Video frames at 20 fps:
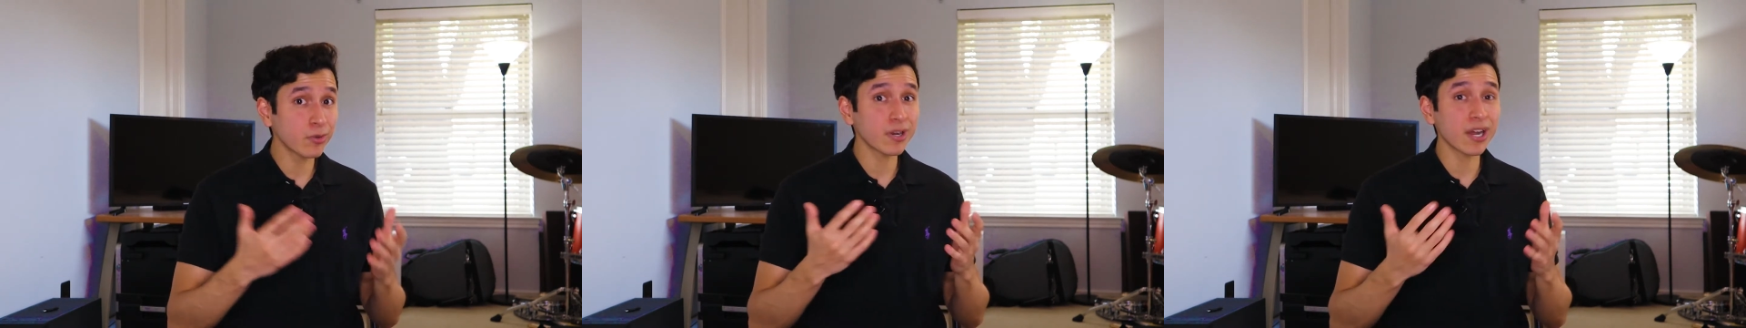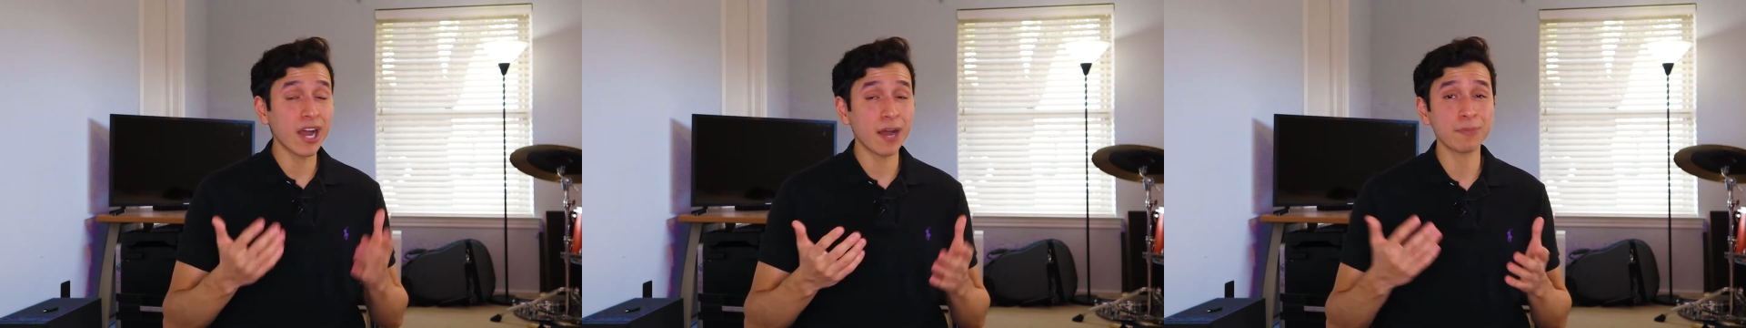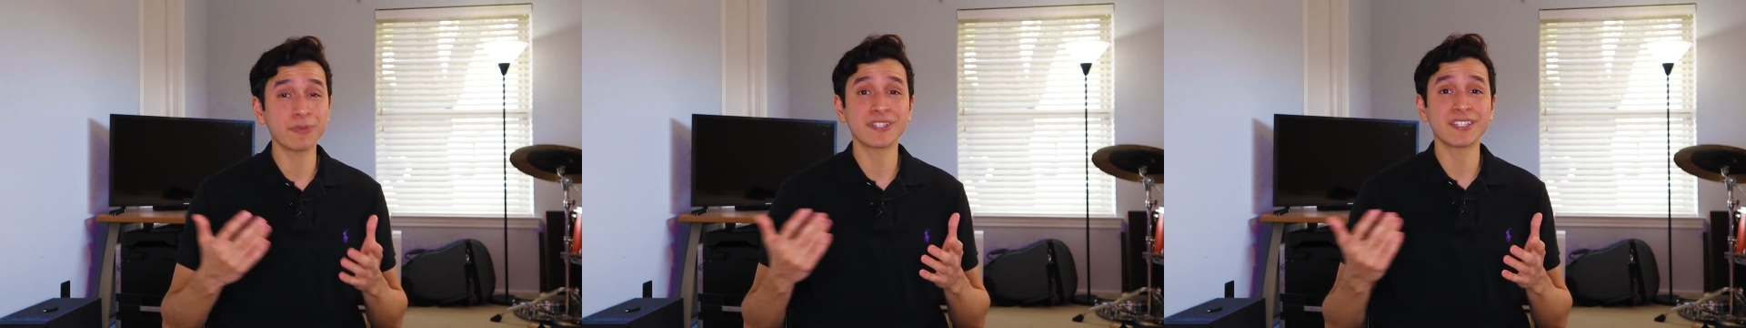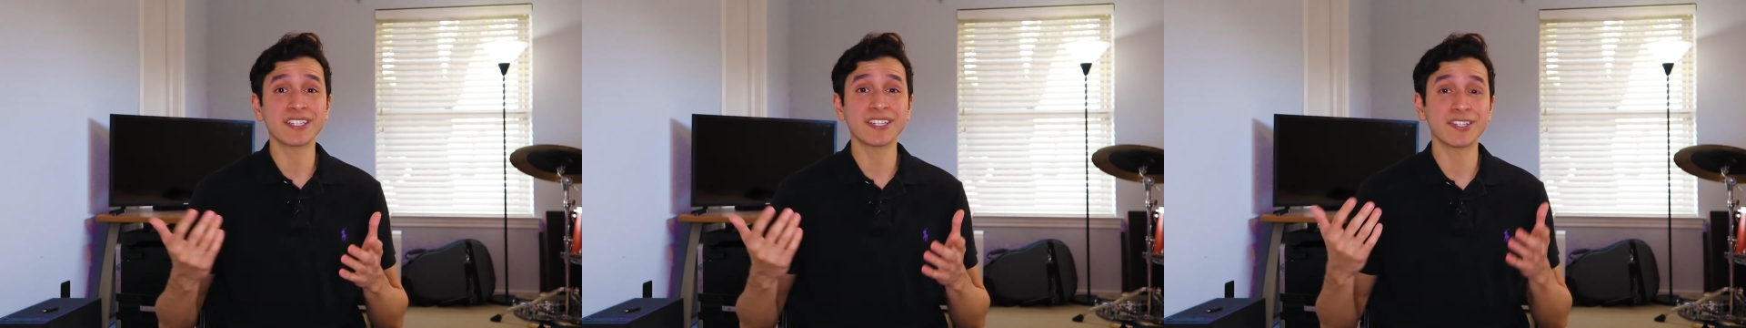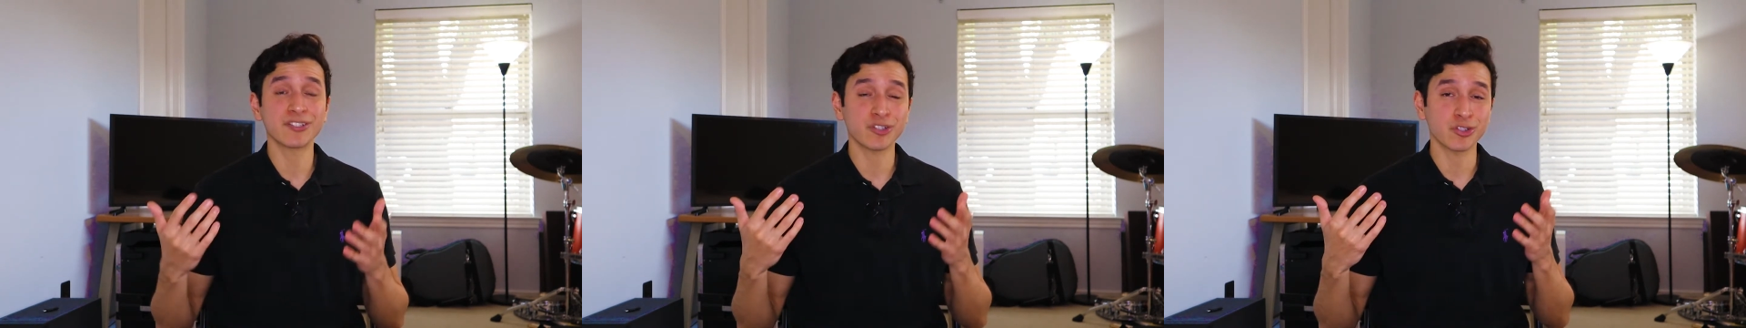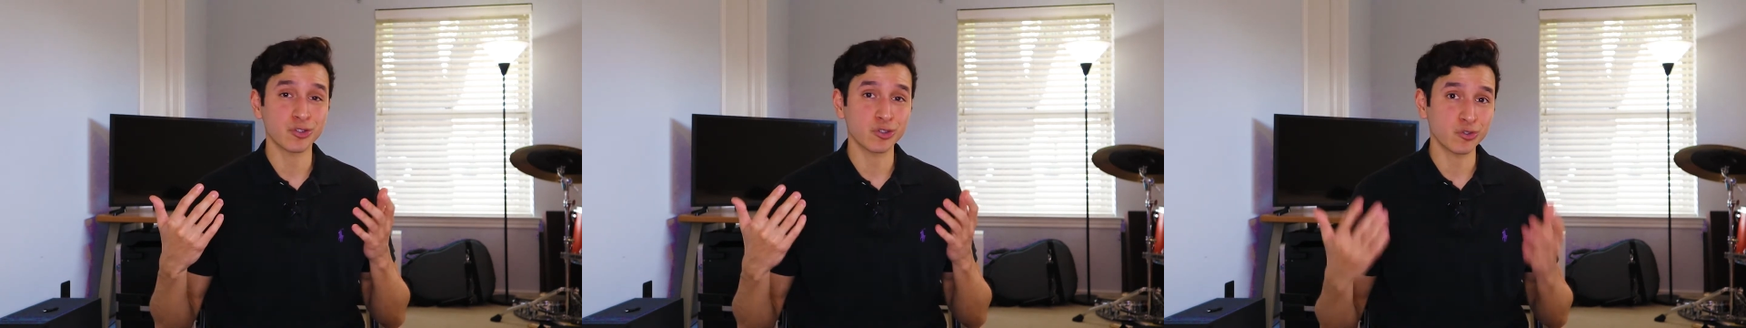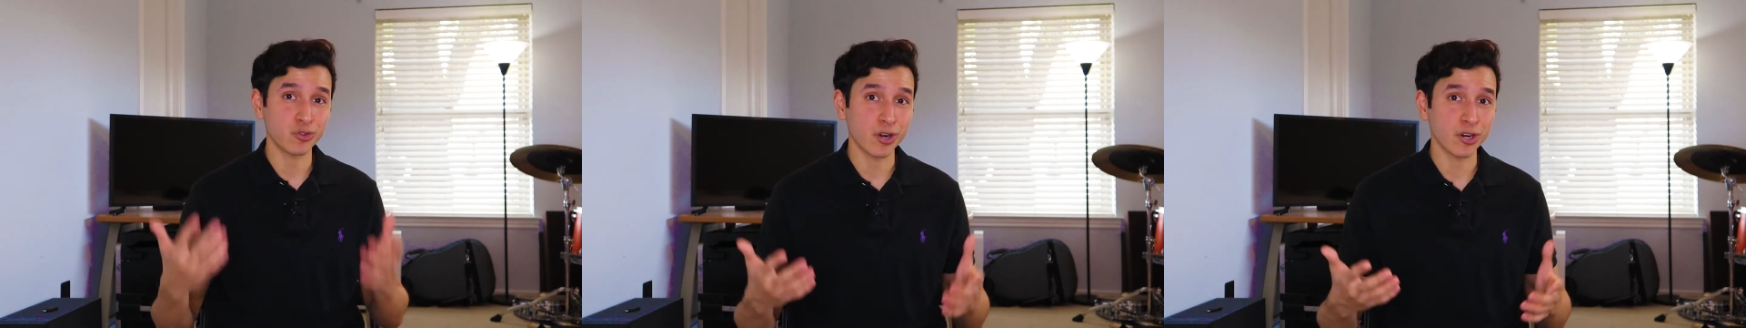
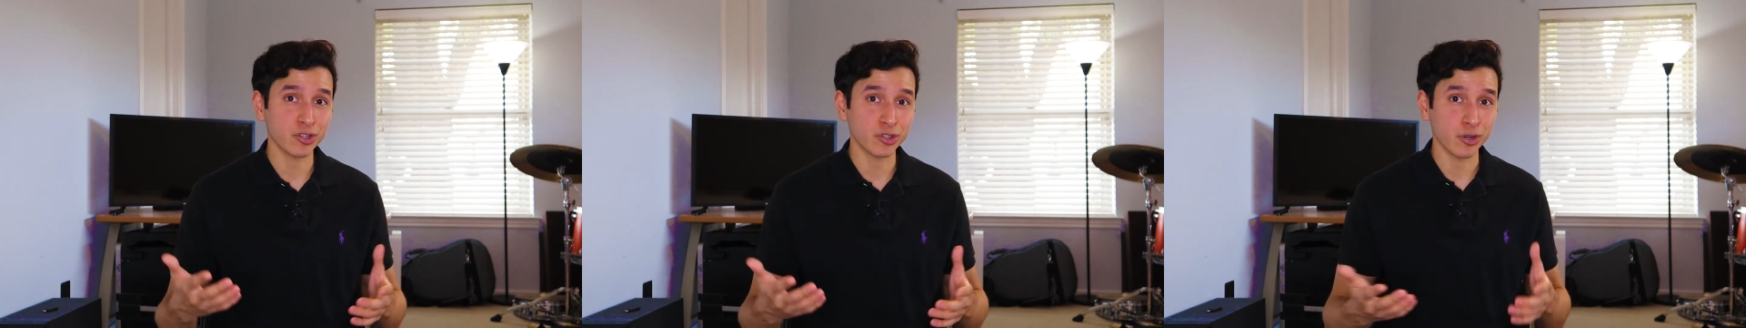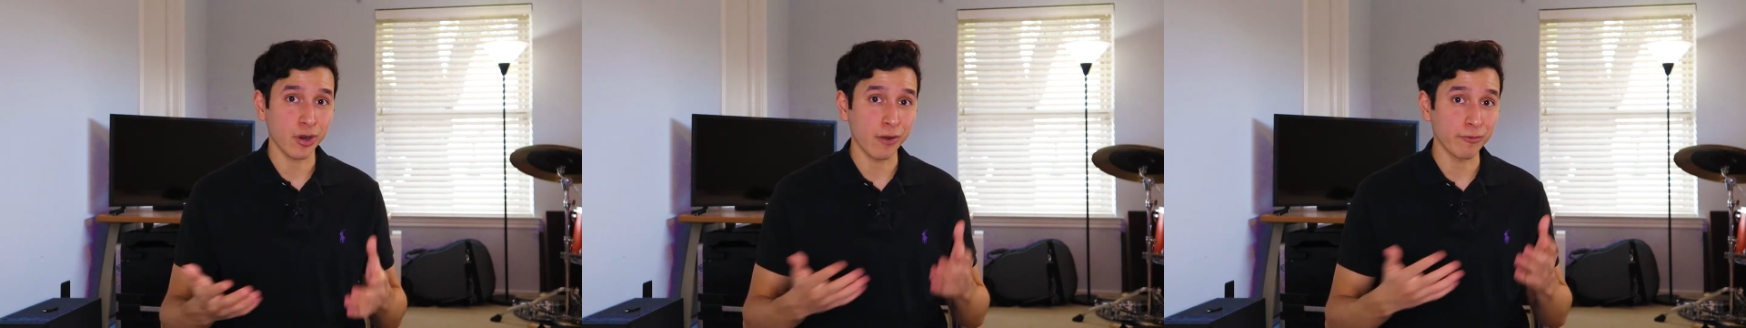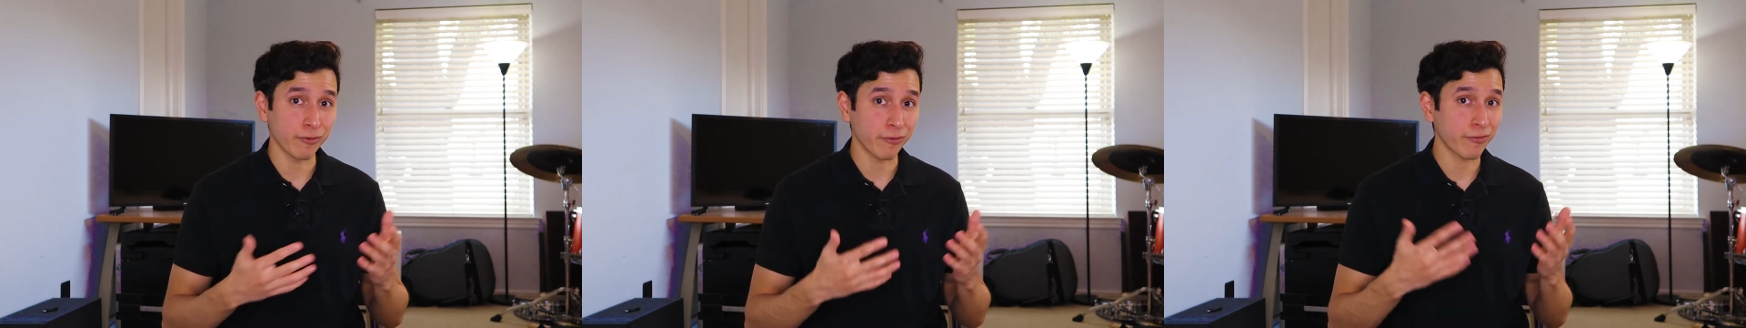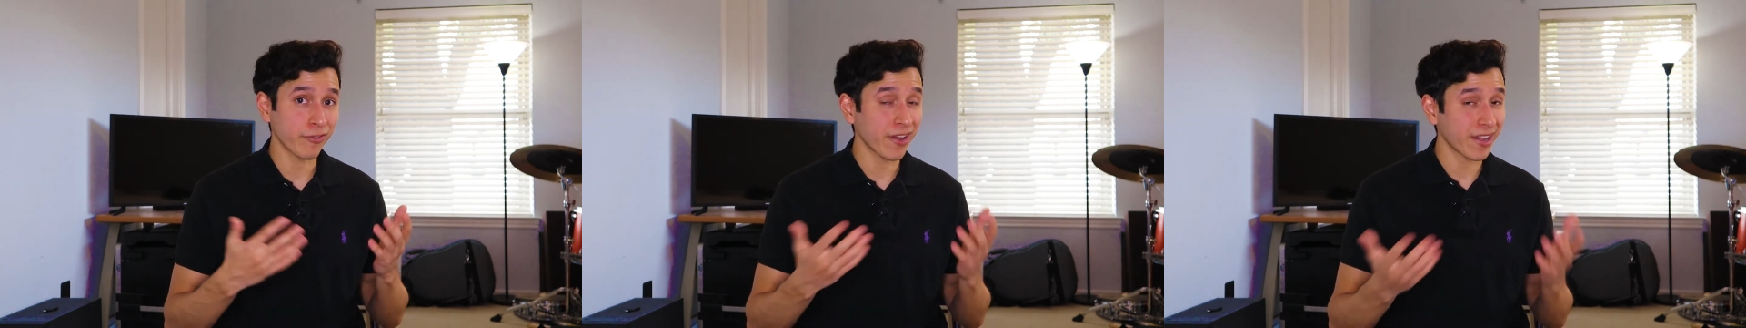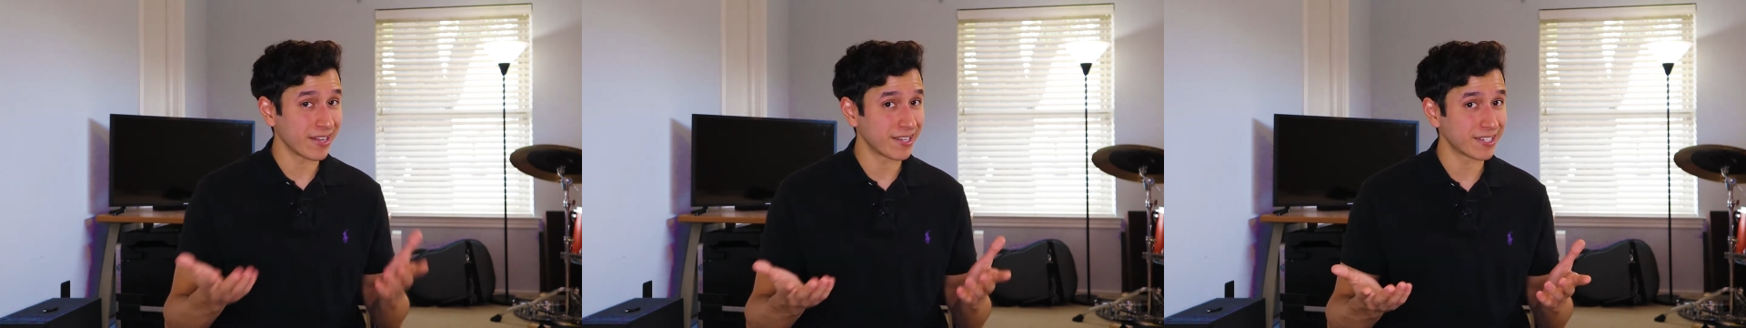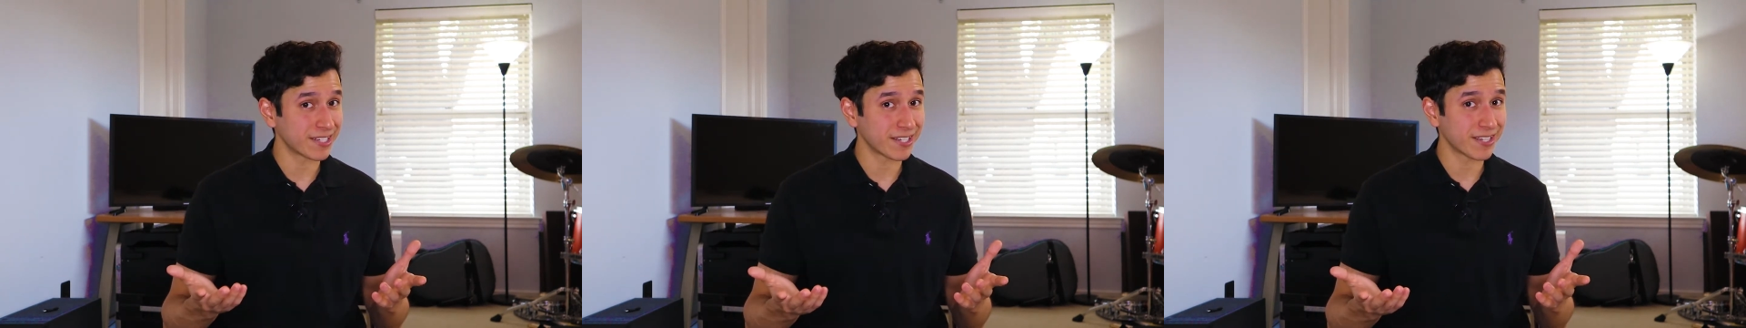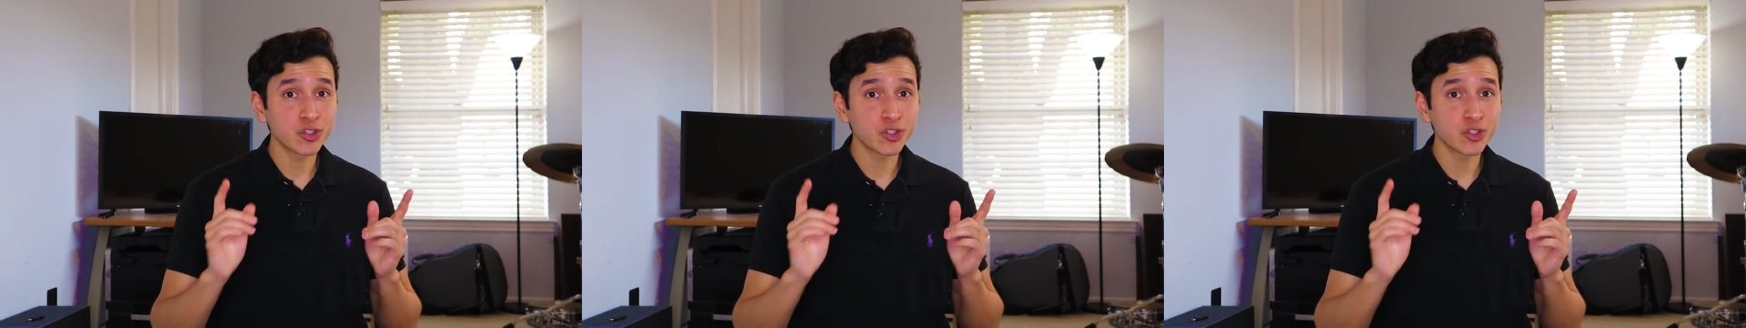compensation structure of a fight.